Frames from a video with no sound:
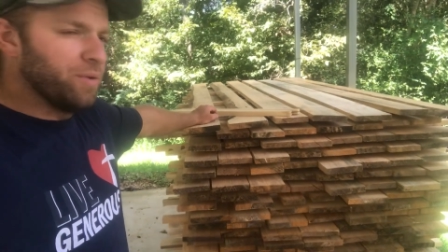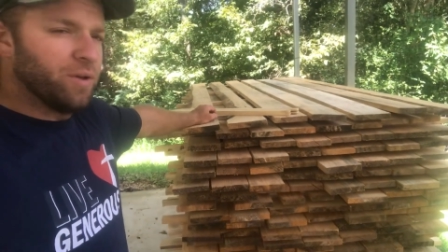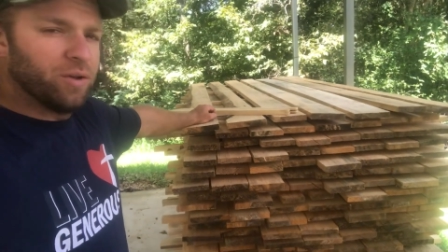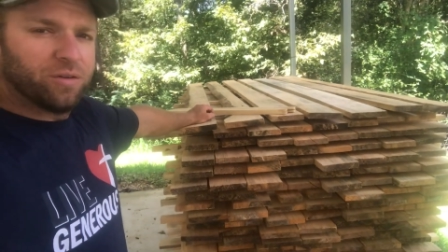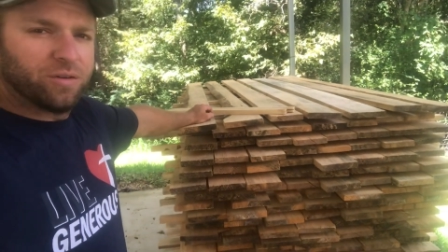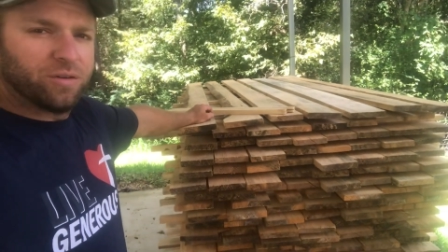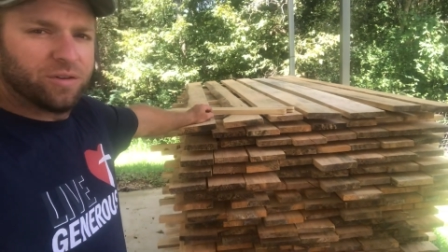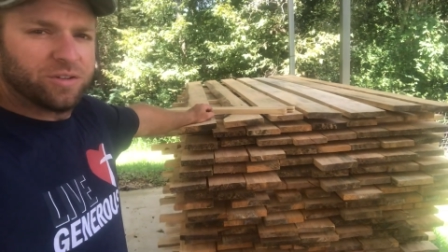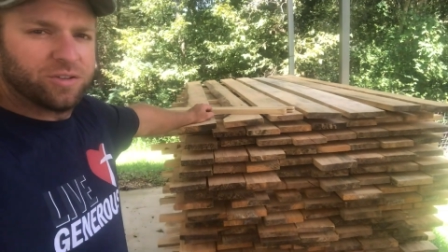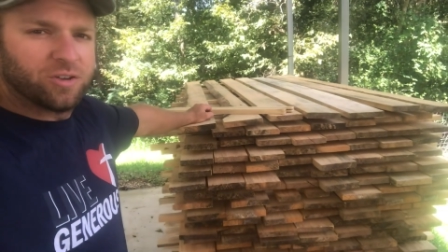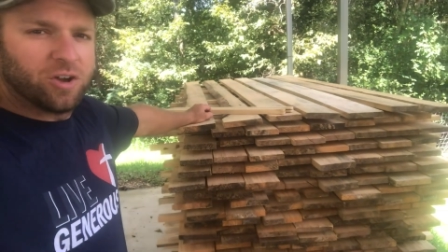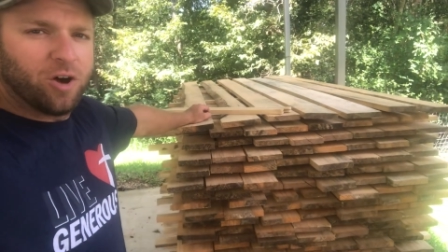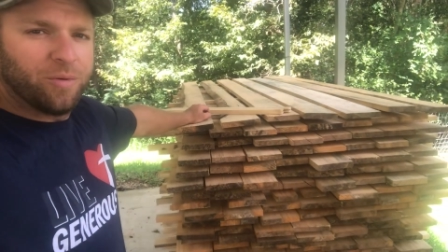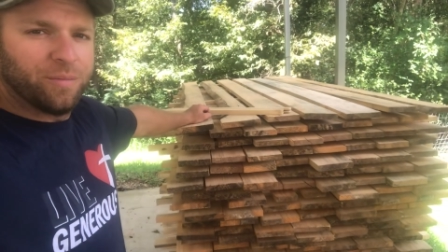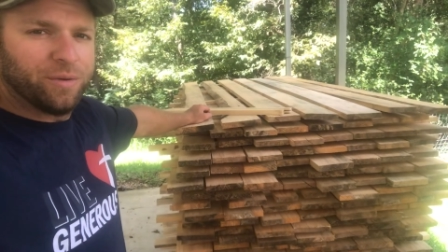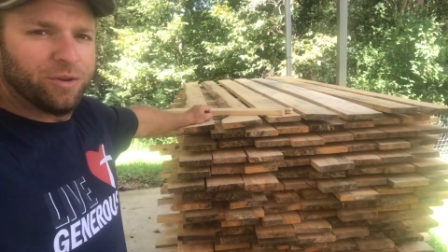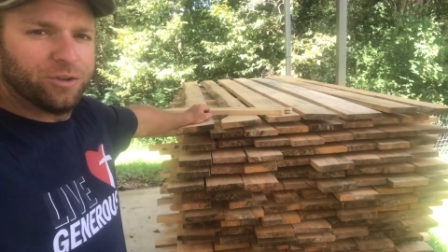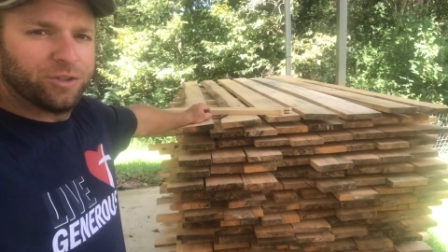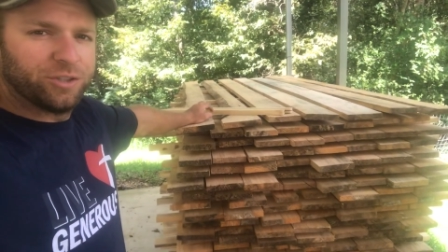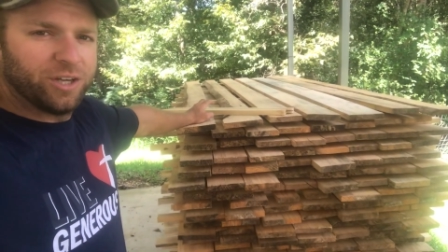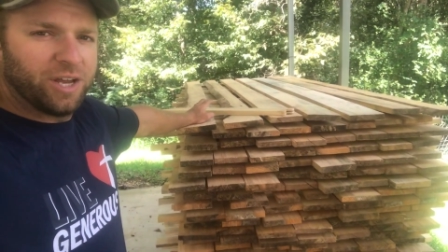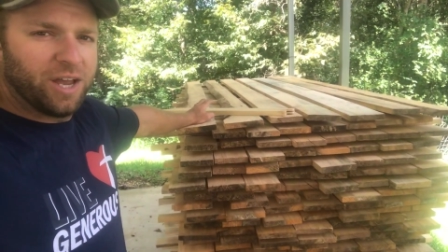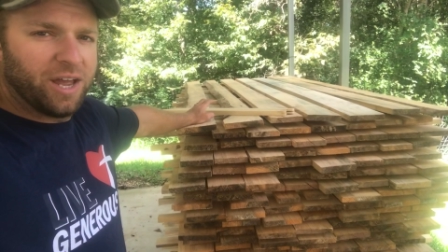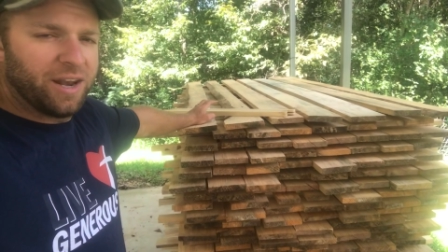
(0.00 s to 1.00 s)
building a
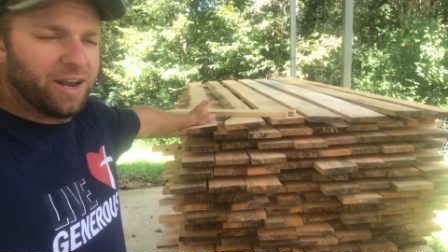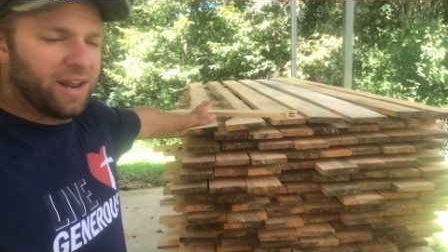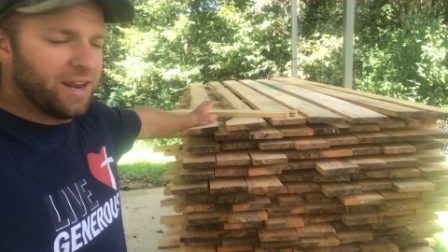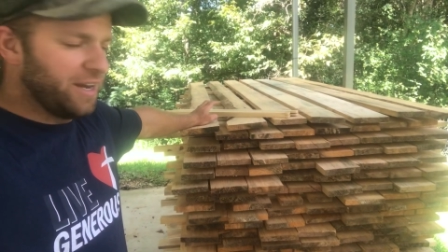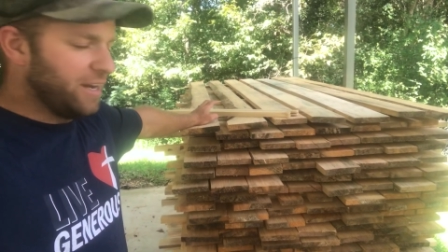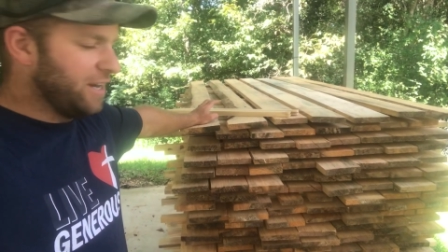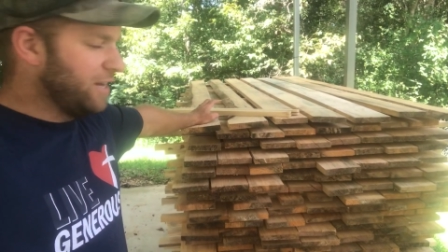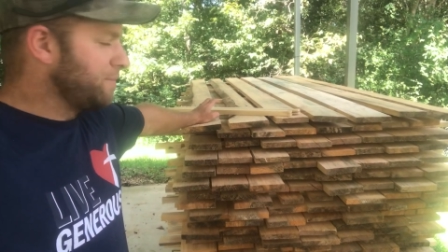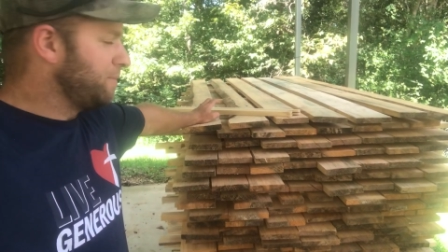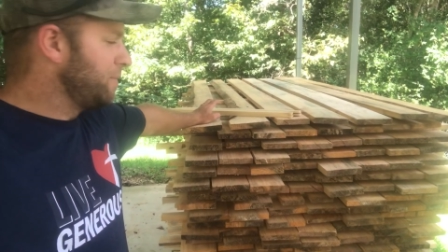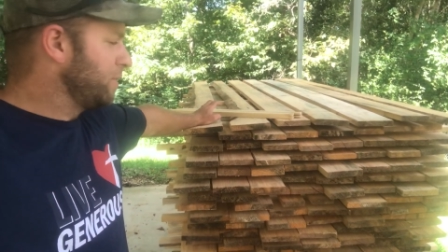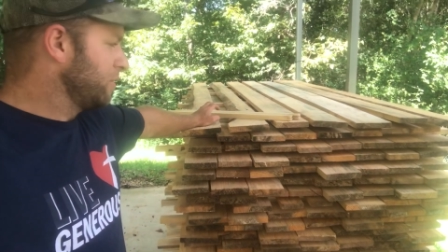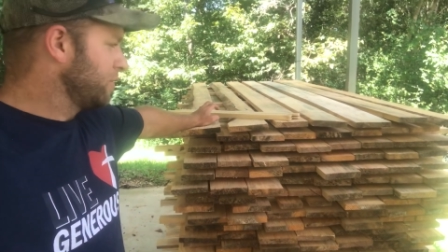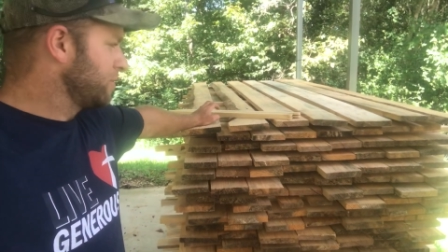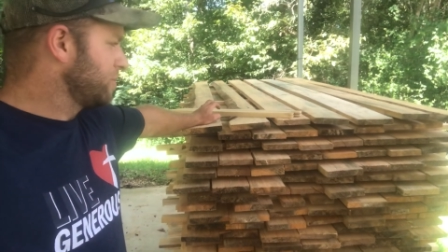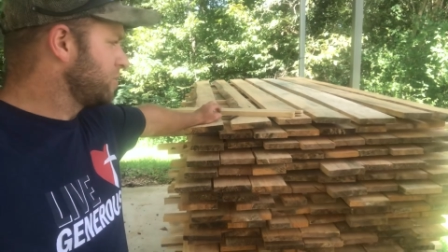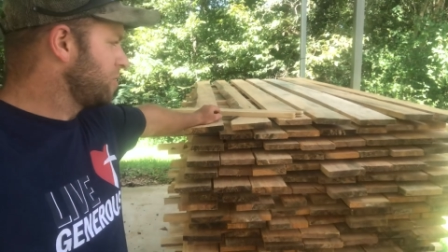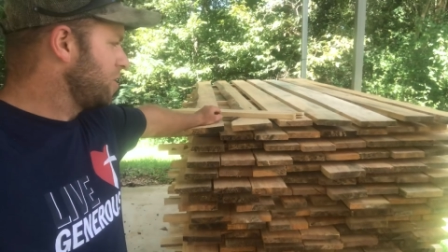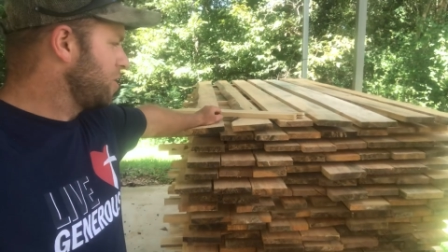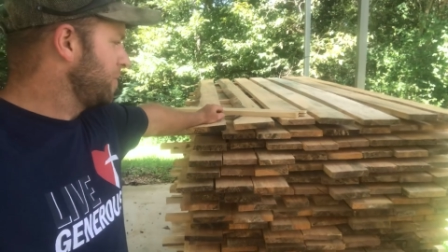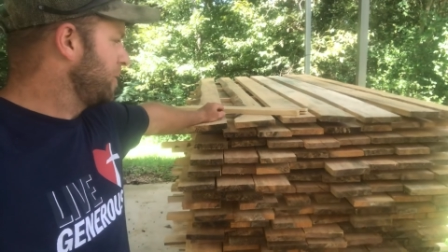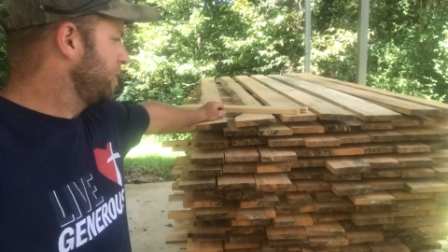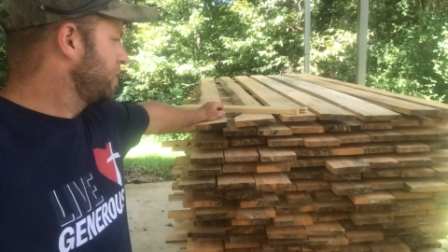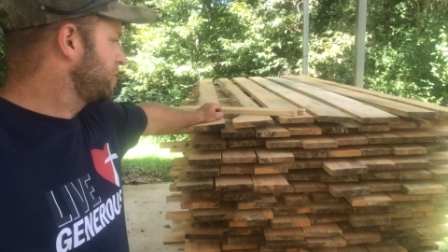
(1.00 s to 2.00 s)
sawmill shed. I need to build a
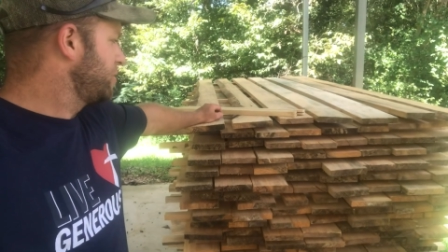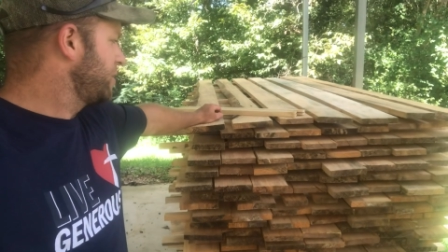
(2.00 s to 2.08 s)
sawmill